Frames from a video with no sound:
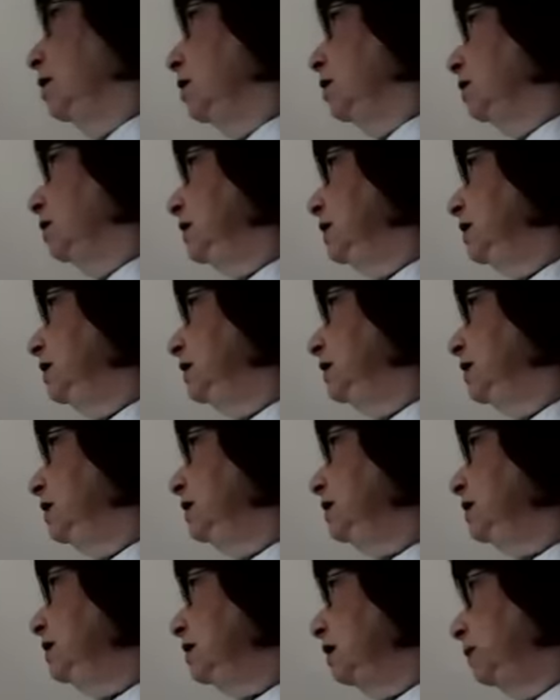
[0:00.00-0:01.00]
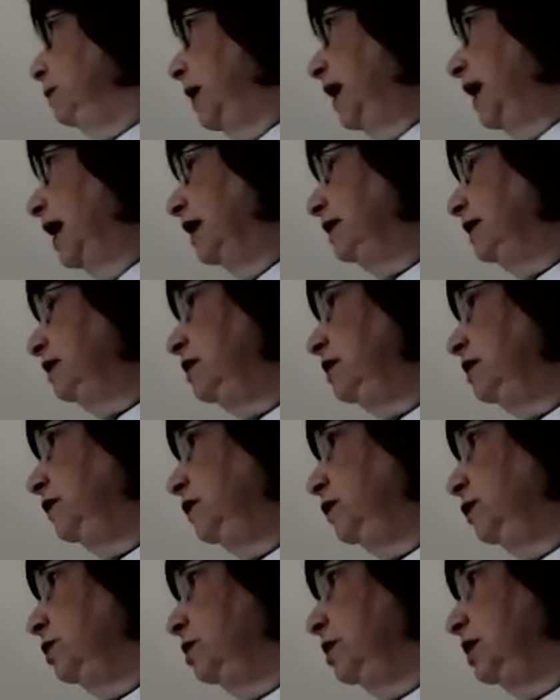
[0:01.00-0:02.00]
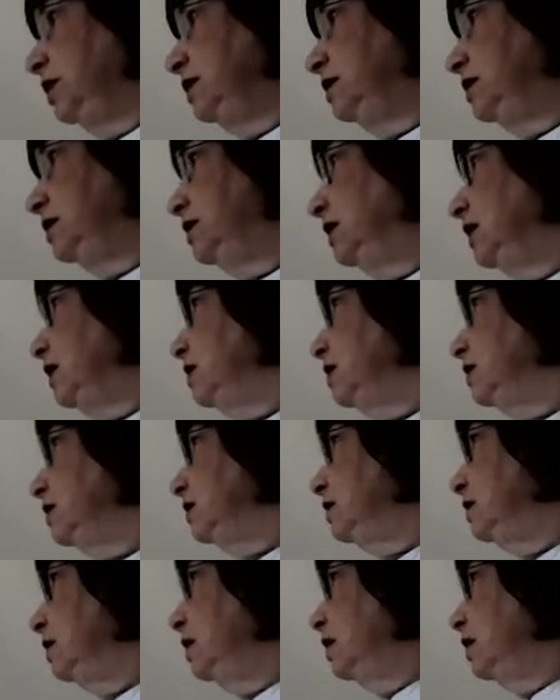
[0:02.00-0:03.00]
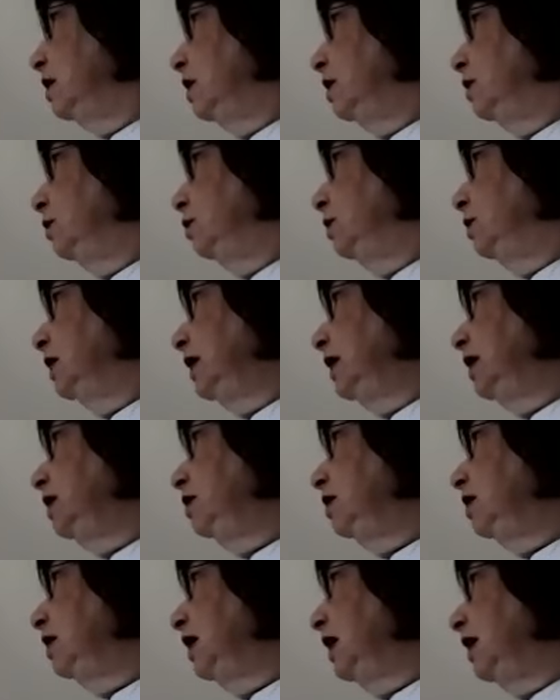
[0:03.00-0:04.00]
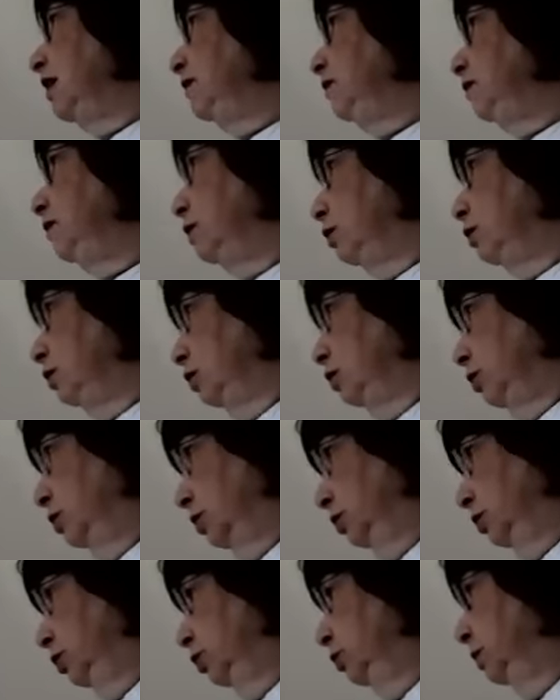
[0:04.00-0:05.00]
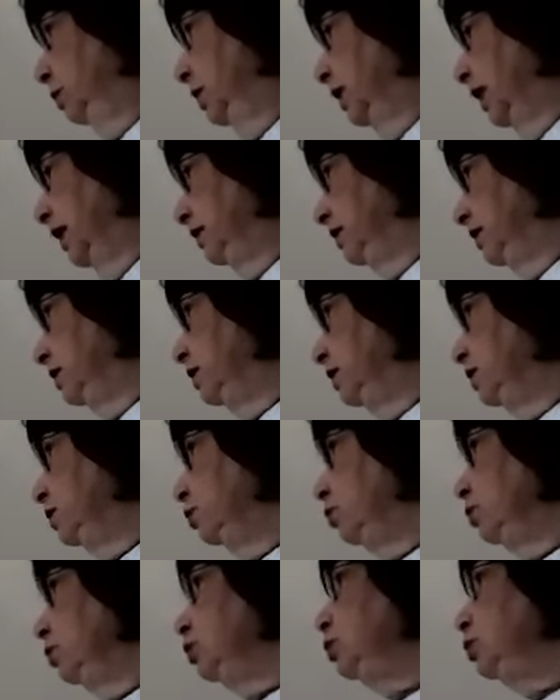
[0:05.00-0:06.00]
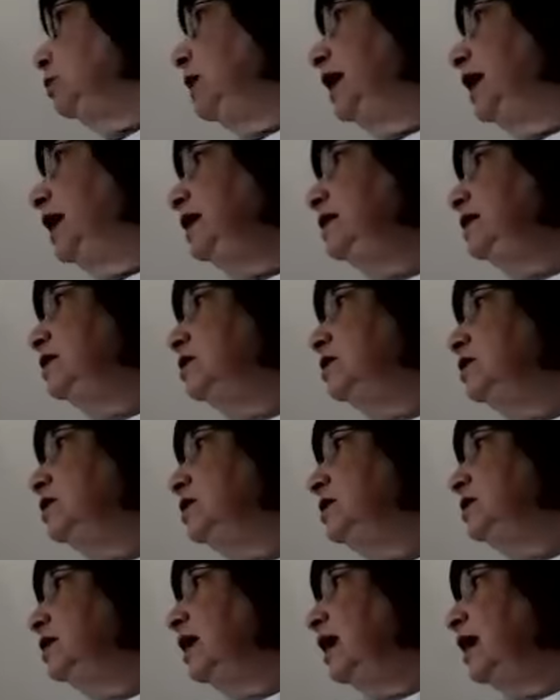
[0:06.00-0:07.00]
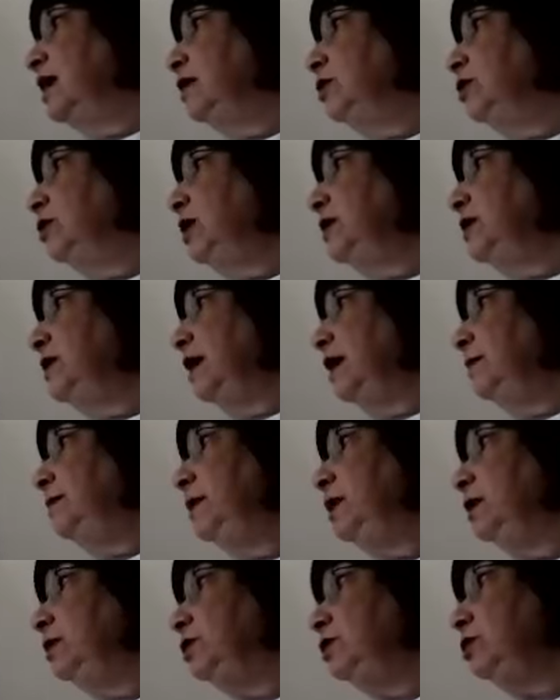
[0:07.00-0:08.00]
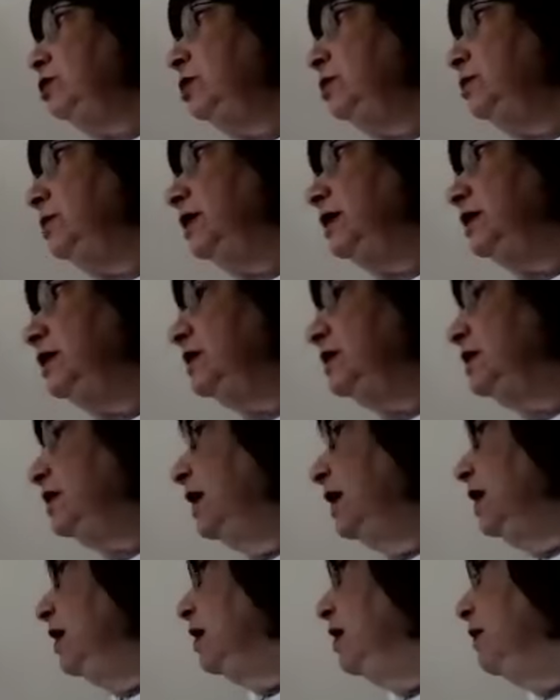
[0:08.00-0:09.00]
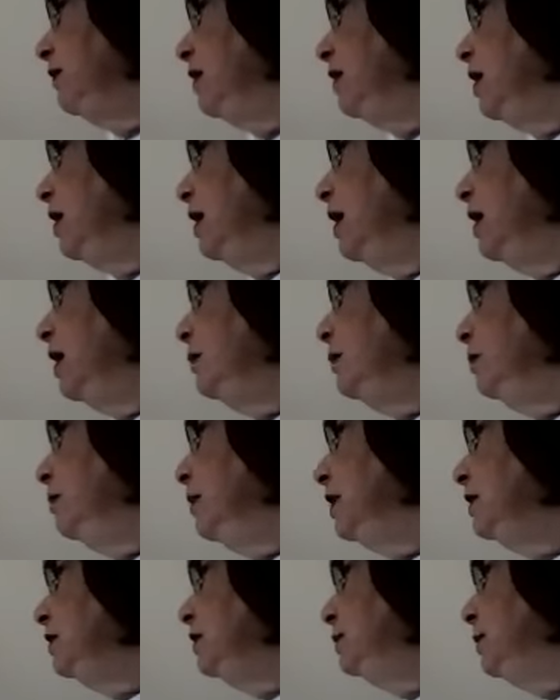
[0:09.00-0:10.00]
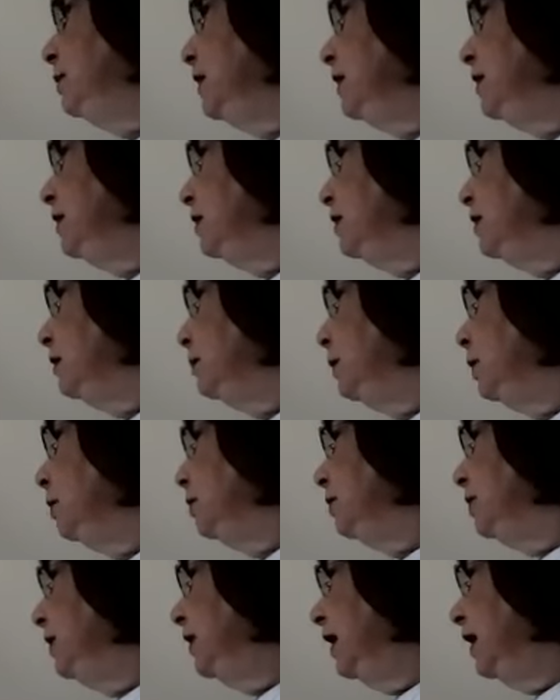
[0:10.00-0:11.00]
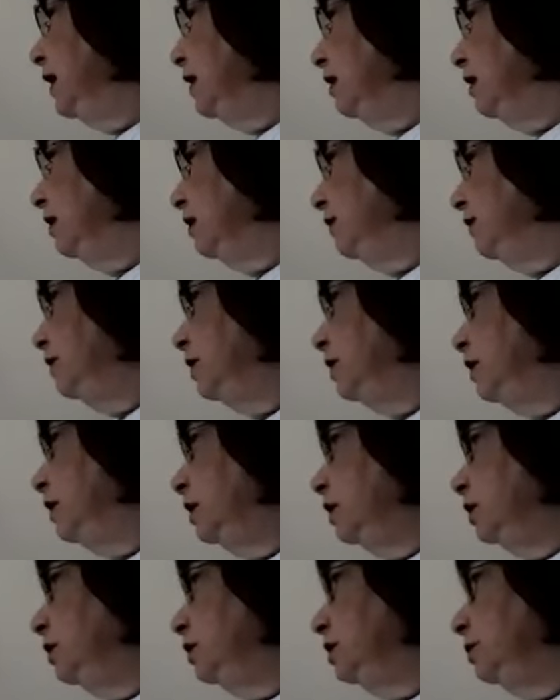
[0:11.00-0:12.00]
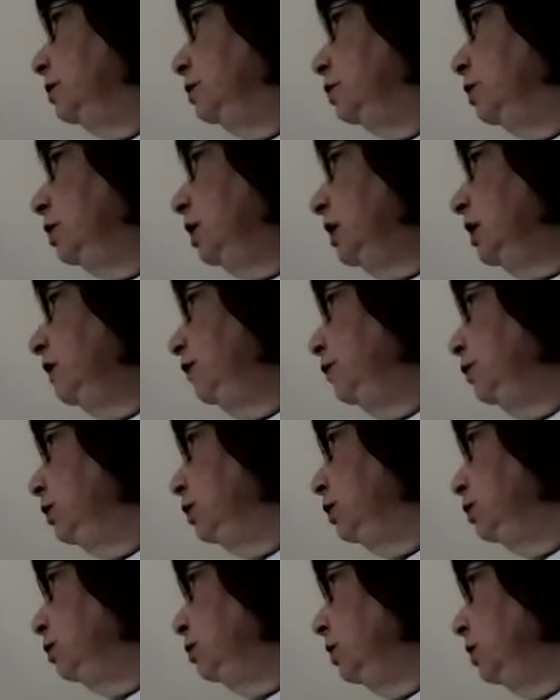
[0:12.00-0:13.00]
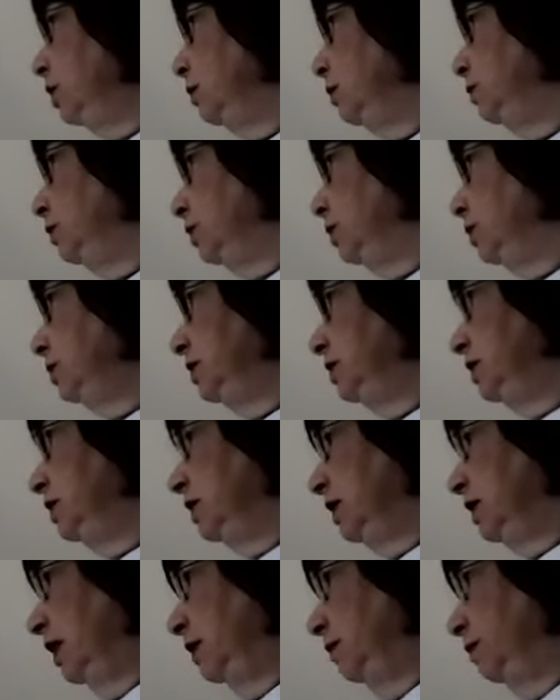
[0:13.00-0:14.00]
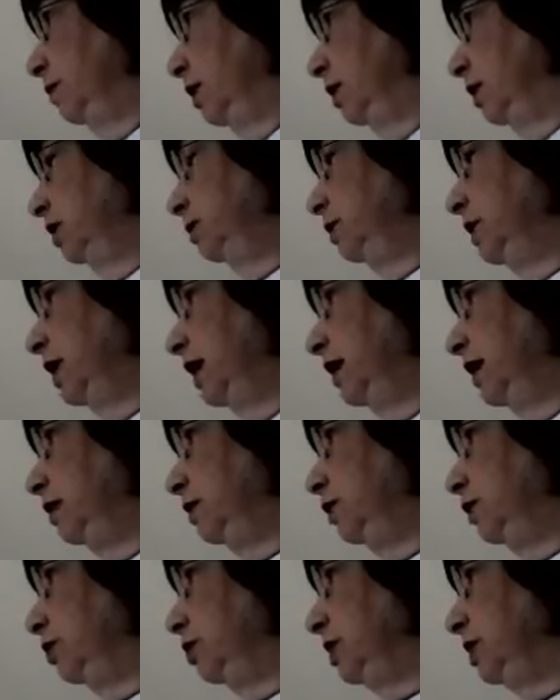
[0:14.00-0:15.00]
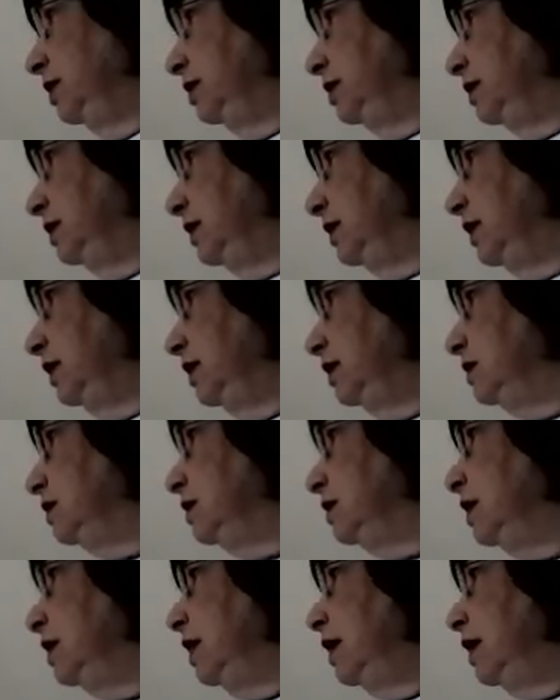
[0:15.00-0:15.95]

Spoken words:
Since this is a positive 36, we're either going to have 2 pluses or 2 minuses. I look at that middle term and it's negative. It must be that they're both negative. So I'm looking for 2 numbers that multiply to 36.